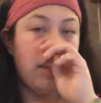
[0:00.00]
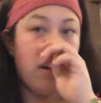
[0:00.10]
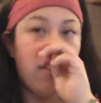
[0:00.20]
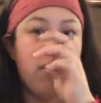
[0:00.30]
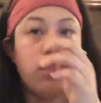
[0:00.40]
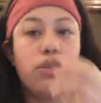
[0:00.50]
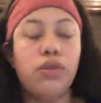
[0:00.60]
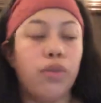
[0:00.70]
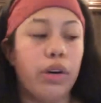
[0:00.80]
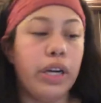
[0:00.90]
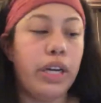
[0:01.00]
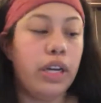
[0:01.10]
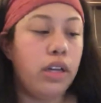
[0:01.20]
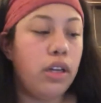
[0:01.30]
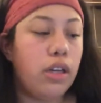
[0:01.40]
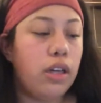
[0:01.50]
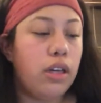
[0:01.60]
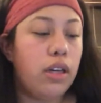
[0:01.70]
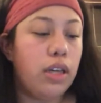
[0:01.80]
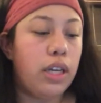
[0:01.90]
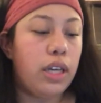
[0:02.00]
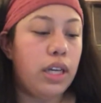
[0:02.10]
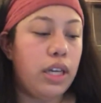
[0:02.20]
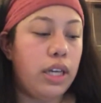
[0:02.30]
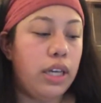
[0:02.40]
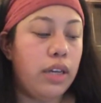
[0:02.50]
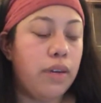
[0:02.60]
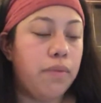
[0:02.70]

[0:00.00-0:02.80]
of the story, he